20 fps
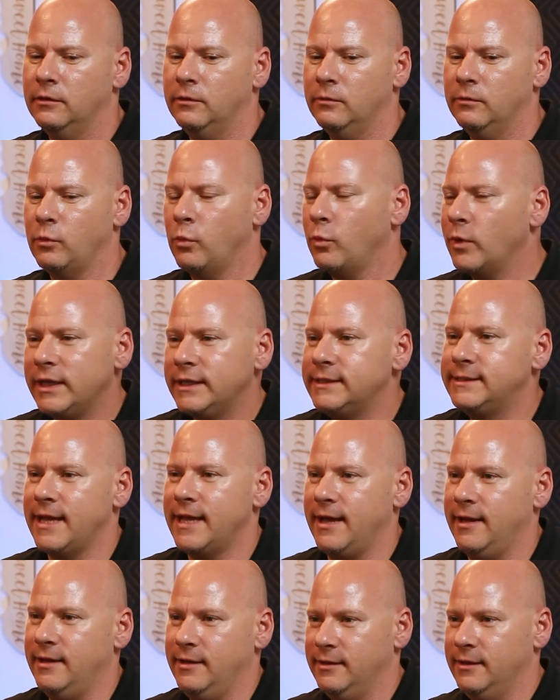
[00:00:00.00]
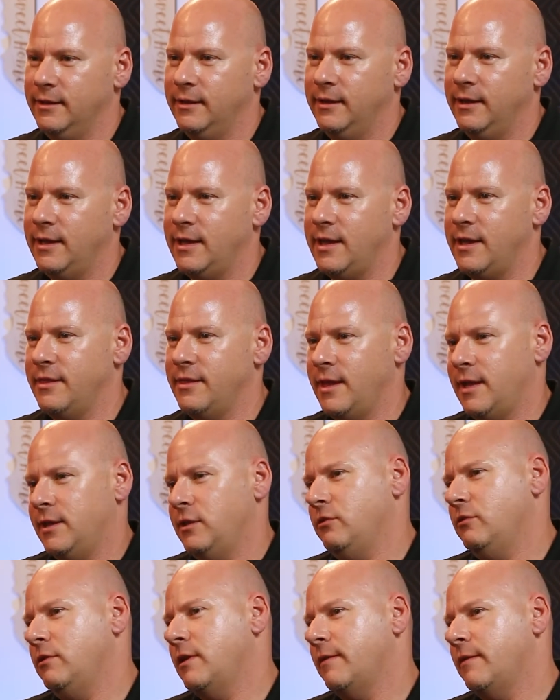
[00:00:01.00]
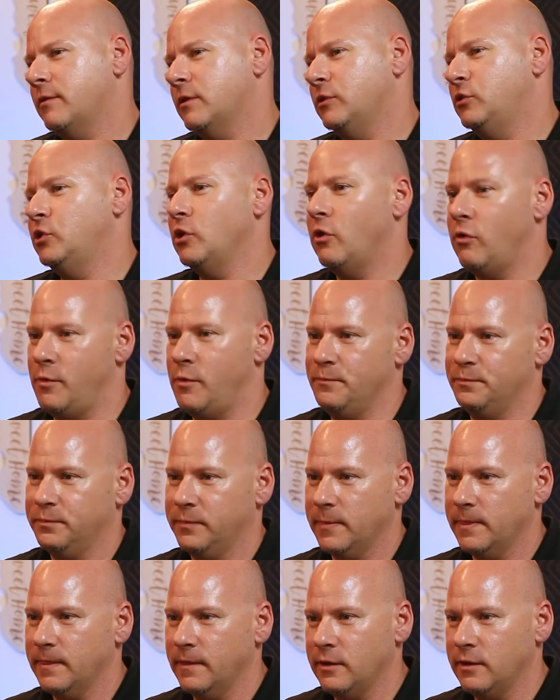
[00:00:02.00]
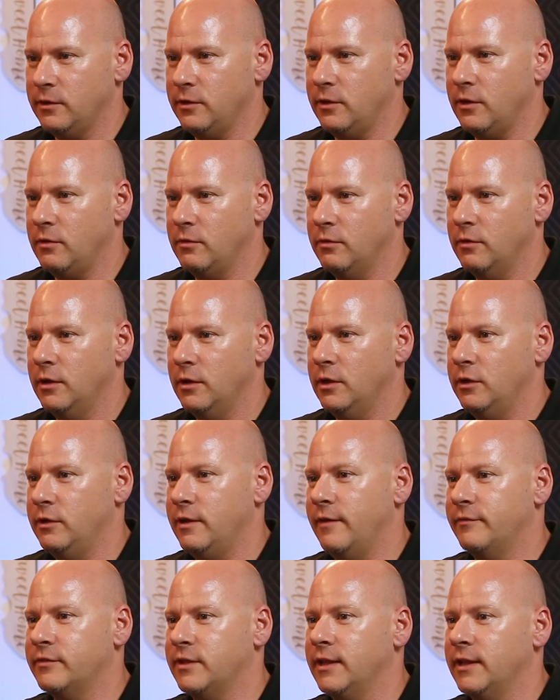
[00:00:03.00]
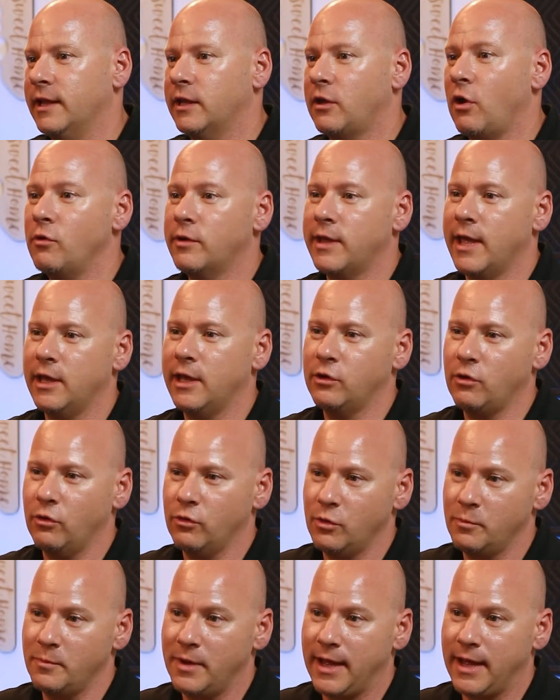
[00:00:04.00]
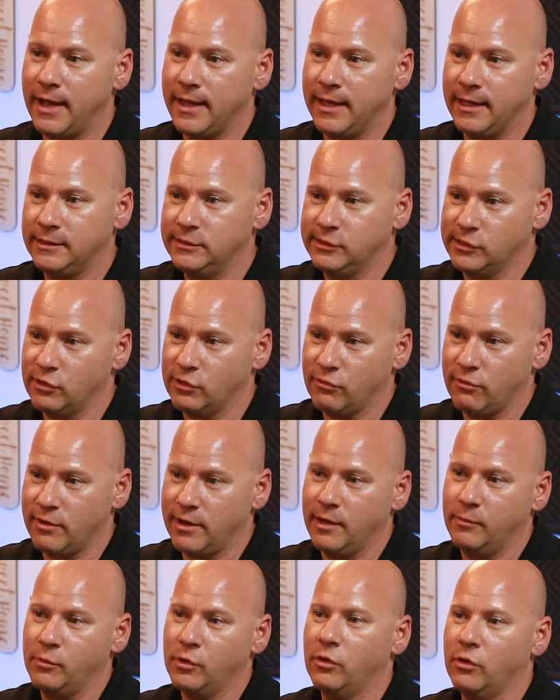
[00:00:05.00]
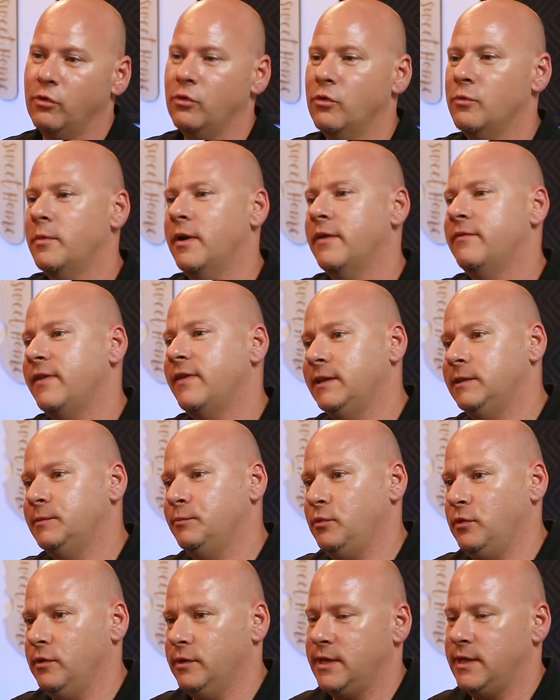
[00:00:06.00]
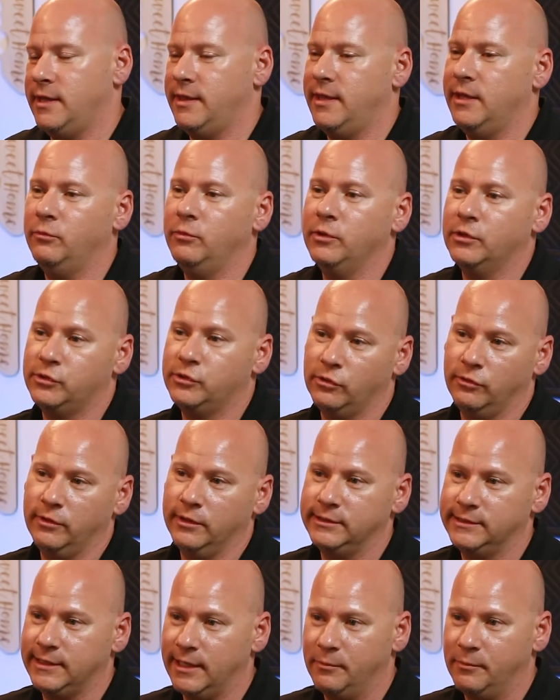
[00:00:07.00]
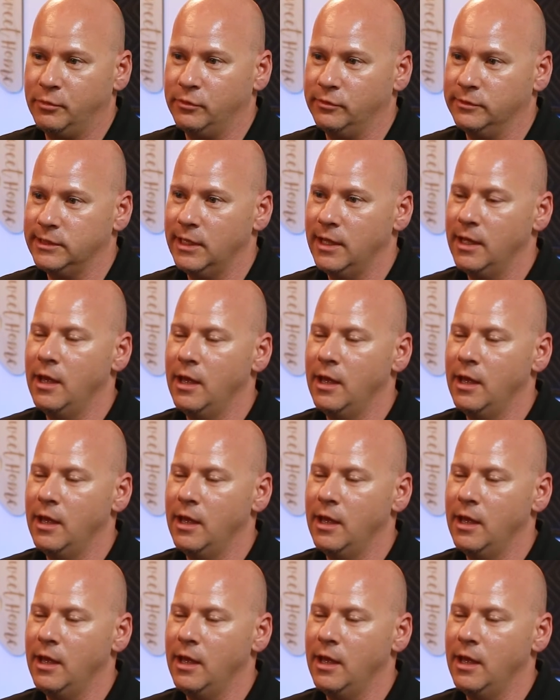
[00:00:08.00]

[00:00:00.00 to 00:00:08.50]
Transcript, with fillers: "Well, what is that?" And then you'd have to show them, you know. Yeah you have to like, okay, go to my Instagram or go to my Facebook, and right. then we can show you examples.